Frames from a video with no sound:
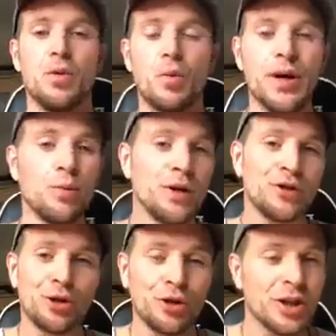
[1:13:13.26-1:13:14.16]
when we're
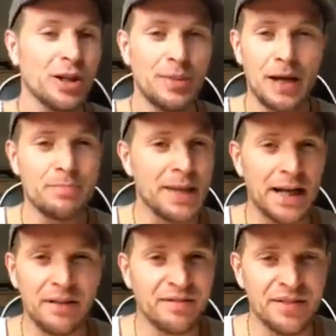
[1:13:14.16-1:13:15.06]
talking about
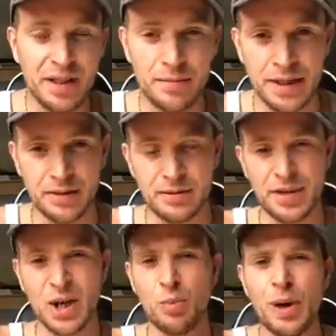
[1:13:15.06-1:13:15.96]
male and female,
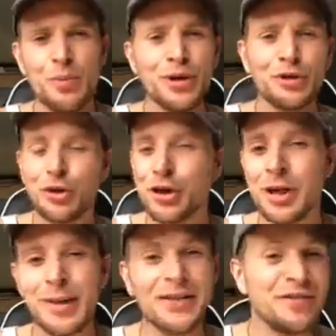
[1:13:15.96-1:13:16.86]
and when we're
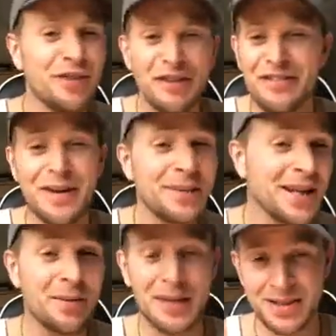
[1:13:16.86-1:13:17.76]
talking about divine
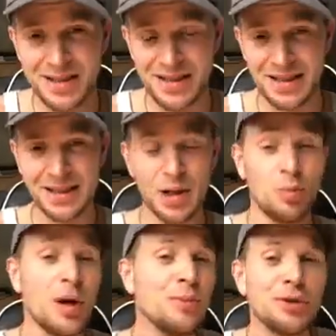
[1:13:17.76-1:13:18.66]
feminine and masculine,
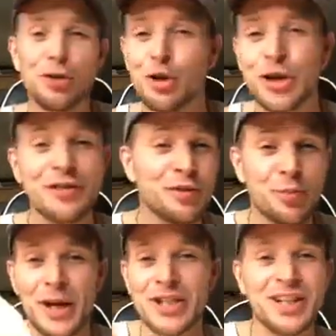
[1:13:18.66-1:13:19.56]
and when we're talking of
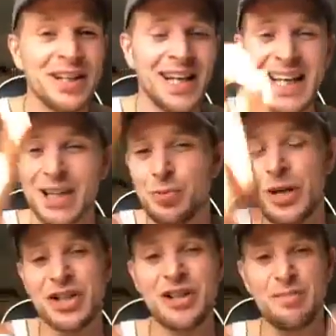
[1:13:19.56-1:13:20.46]
repression and
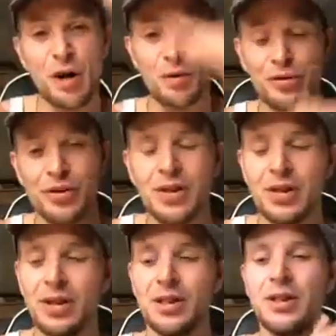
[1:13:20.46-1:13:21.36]
expression of both.
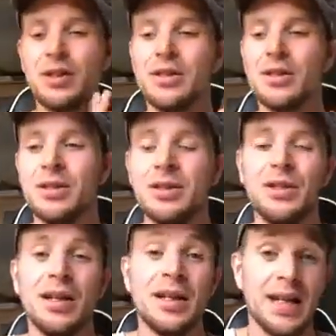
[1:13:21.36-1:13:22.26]

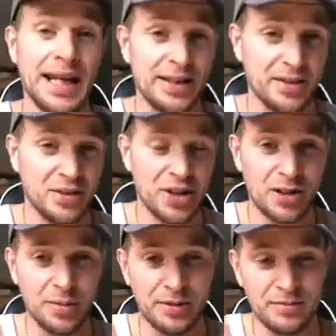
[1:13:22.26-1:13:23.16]
Ladies,
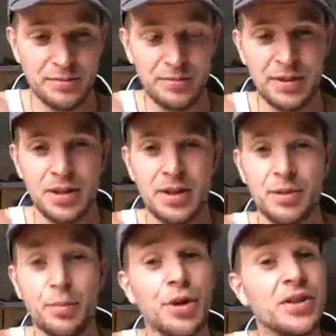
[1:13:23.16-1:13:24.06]
gentlemen,
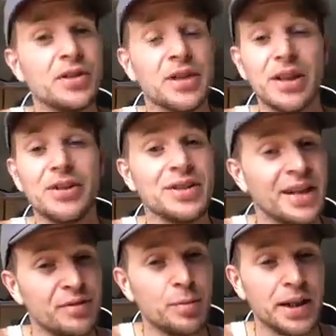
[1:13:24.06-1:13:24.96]
boys and girls and
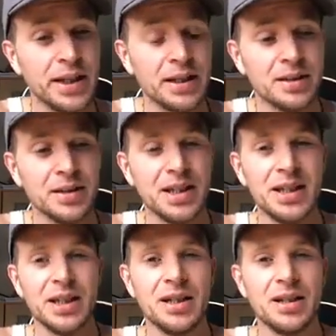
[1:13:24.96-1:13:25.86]
everybody,
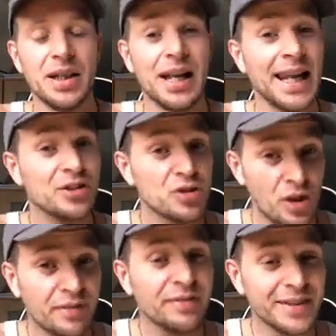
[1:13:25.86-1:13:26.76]
let's
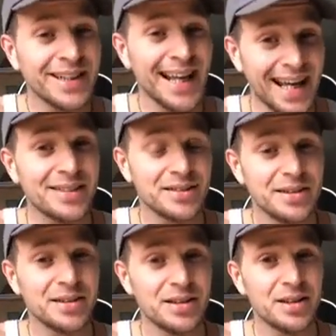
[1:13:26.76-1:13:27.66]
not forget